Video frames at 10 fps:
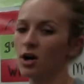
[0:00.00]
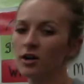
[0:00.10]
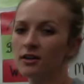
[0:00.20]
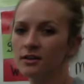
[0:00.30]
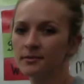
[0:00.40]

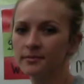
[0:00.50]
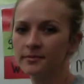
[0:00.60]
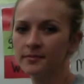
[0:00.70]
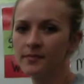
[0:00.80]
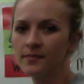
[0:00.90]
was
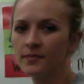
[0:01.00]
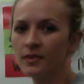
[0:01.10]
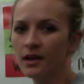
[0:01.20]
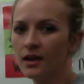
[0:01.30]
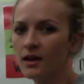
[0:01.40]
for. It
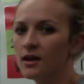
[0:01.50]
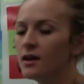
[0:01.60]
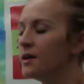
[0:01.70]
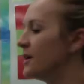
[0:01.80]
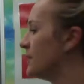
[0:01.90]
had 2
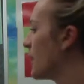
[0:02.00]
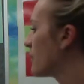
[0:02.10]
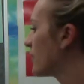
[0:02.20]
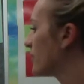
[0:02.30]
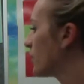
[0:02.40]
sounds,
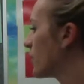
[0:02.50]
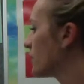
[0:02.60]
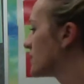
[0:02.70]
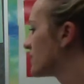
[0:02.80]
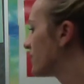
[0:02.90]
and it was
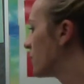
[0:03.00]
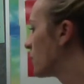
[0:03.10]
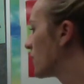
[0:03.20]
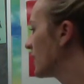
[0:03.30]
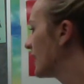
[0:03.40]
saying
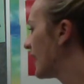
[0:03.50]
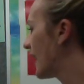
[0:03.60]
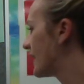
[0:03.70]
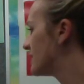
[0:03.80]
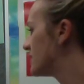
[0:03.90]
or like
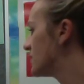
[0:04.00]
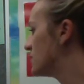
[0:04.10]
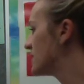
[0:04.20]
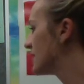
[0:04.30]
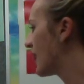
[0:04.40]
fork.